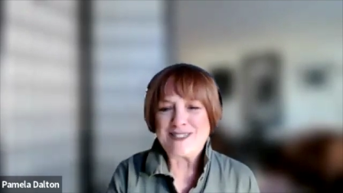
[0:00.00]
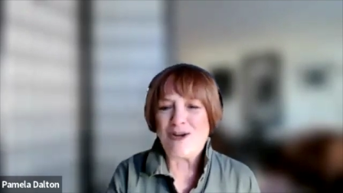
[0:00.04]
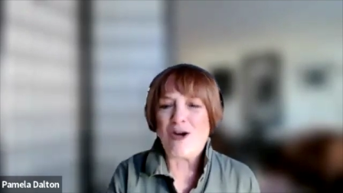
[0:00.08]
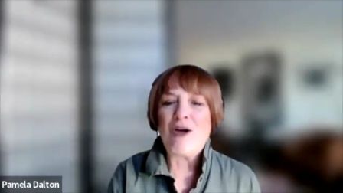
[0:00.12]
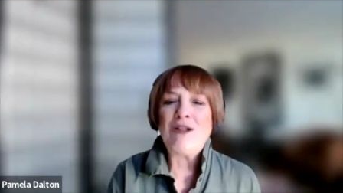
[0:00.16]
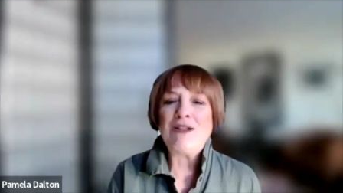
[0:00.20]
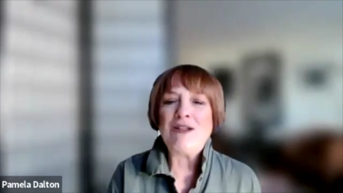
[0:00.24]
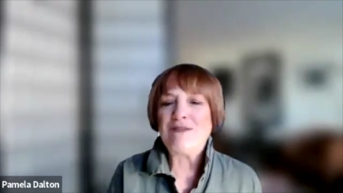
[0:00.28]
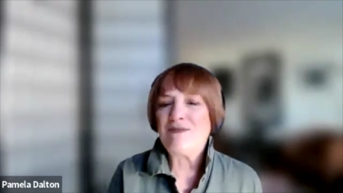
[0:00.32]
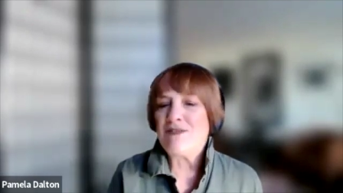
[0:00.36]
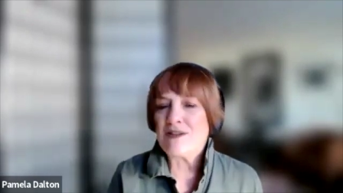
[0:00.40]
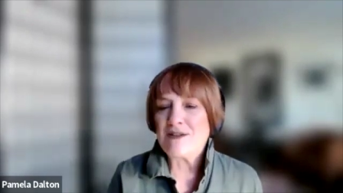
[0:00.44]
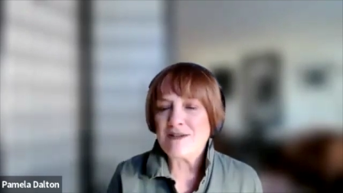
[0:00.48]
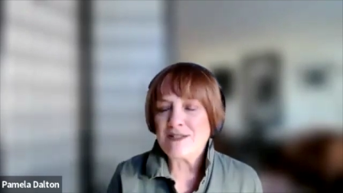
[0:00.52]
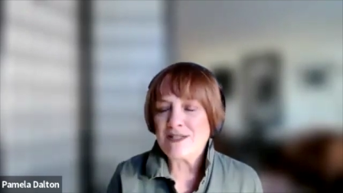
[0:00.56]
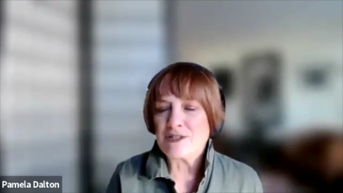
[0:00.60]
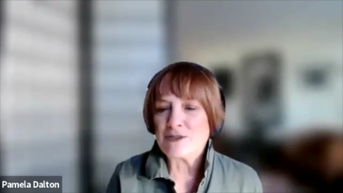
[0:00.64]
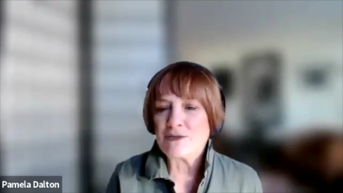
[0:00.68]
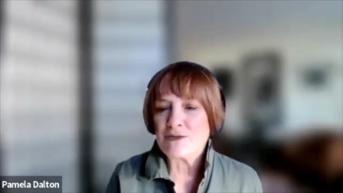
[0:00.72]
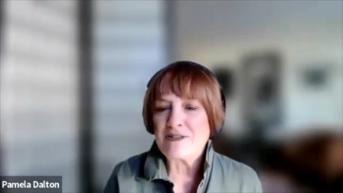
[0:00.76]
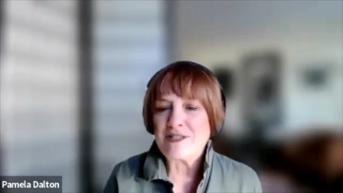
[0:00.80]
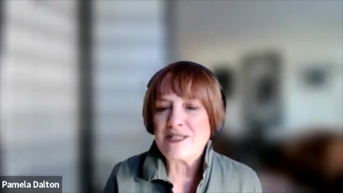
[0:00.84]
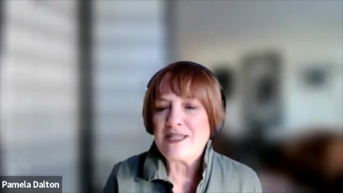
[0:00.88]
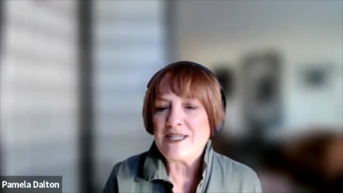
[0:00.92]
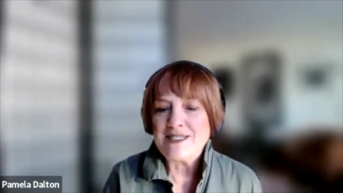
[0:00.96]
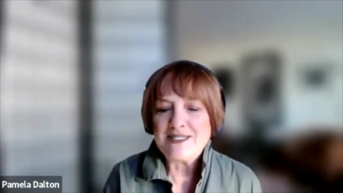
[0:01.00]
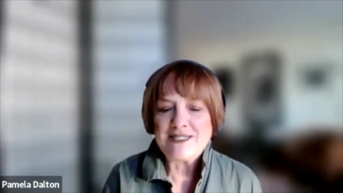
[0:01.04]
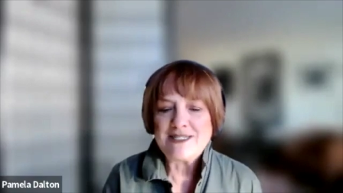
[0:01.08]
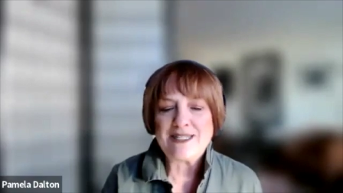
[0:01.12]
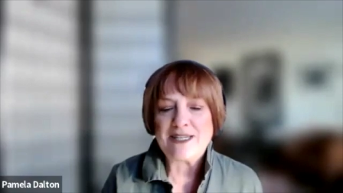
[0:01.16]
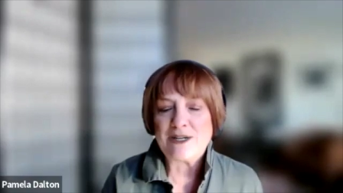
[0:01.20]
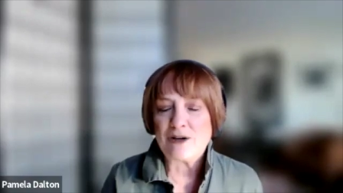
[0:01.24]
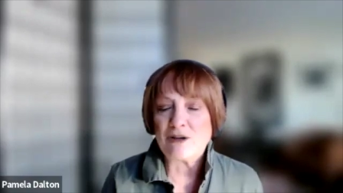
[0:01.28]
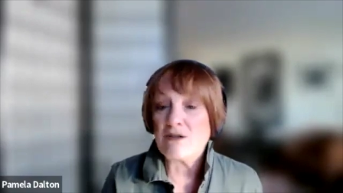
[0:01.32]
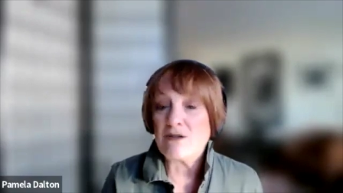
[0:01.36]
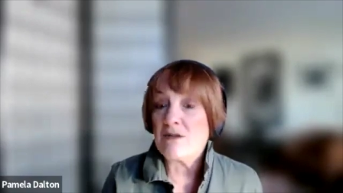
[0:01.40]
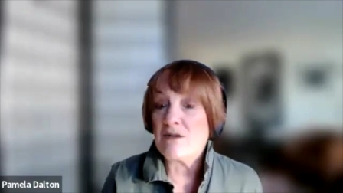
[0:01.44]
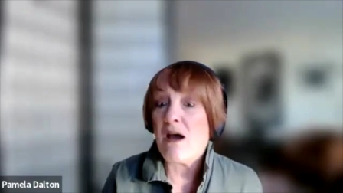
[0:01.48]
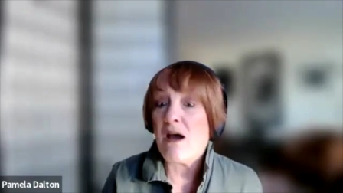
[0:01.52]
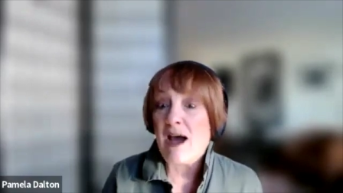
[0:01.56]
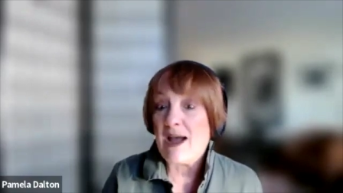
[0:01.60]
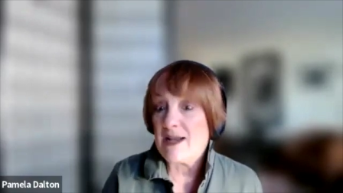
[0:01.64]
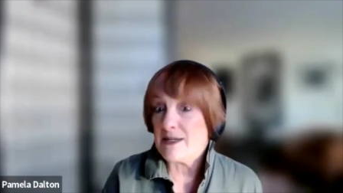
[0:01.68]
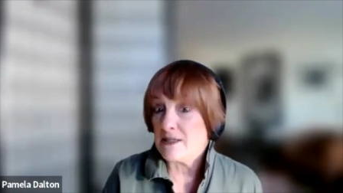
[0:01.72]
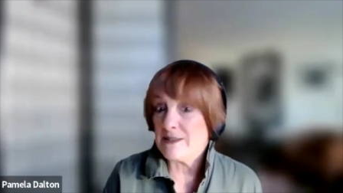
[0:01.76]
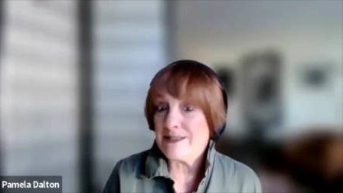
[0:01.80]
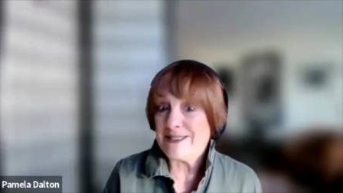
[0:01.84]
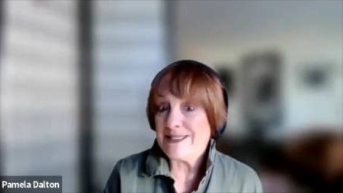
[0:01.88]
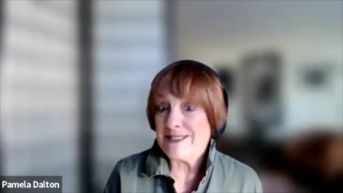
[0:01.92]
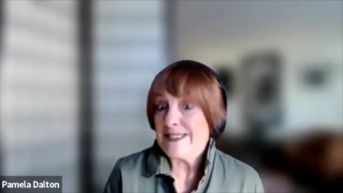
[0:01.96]
all of those are things that are not
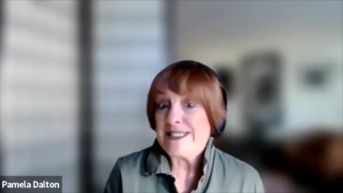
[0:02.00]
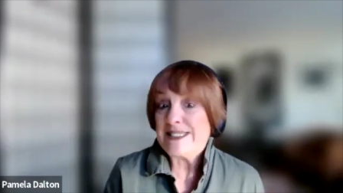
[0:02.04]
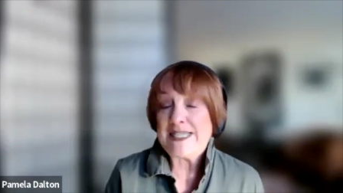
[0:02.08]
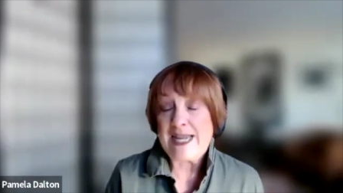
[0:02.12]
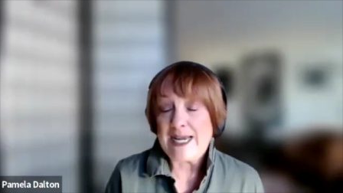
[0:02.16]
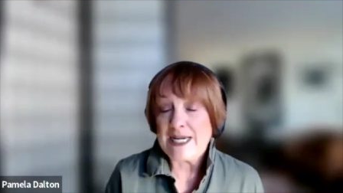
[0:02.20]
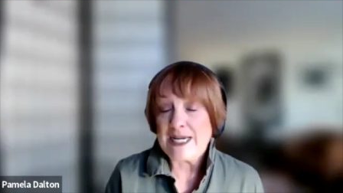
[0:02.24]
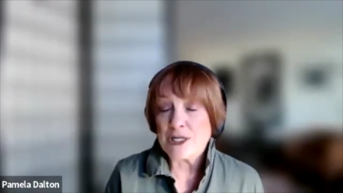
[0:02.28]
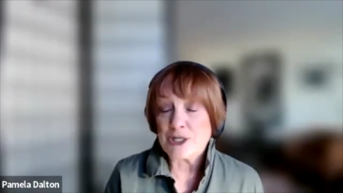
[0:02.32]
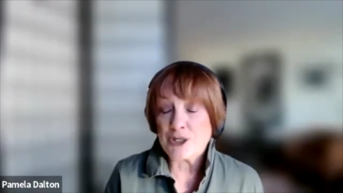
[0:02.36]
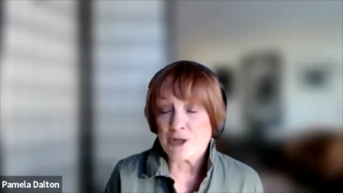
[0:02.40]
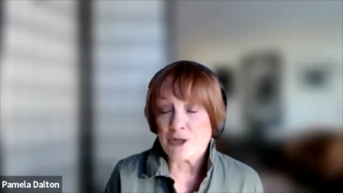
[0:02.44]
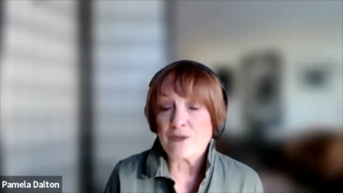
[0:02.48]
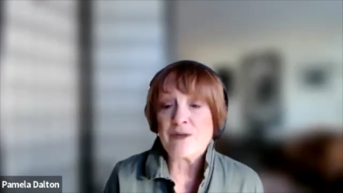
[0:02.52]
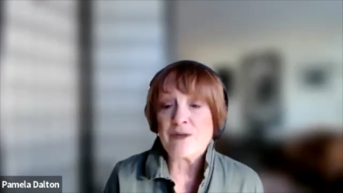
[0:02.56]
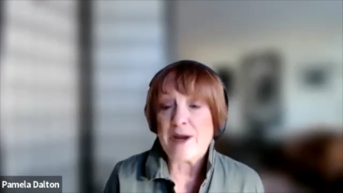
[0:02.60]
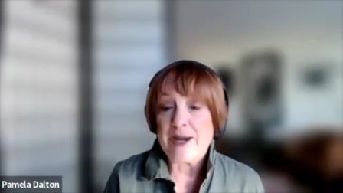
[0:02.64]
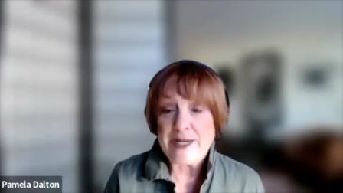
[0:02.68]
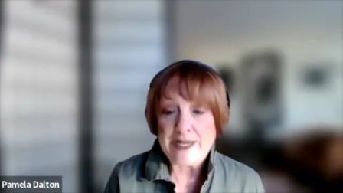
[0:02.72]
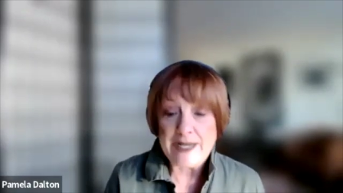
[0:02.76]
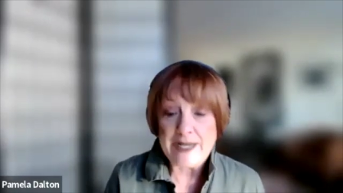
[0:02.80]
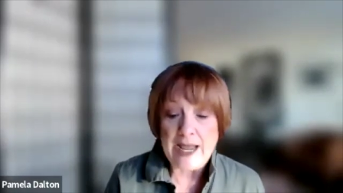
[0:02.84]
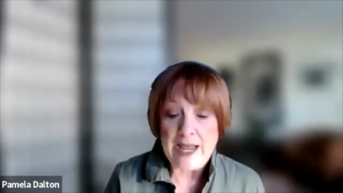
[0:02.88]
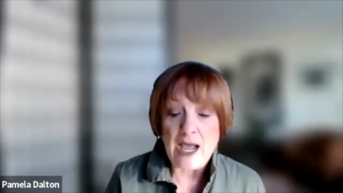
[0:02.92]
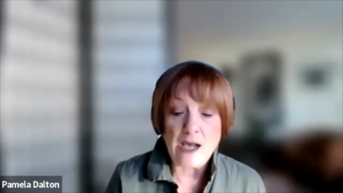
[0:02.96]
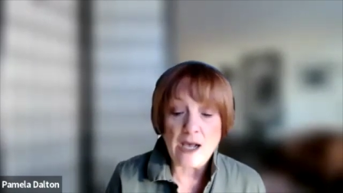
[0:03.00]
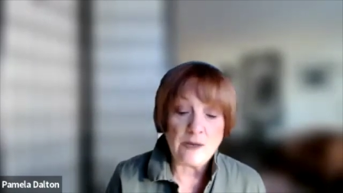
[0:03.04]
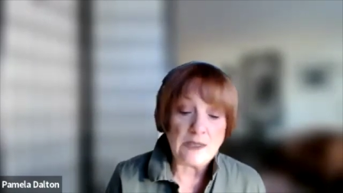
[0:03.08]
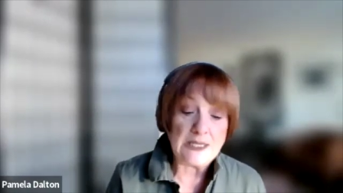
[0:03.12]
standard right now.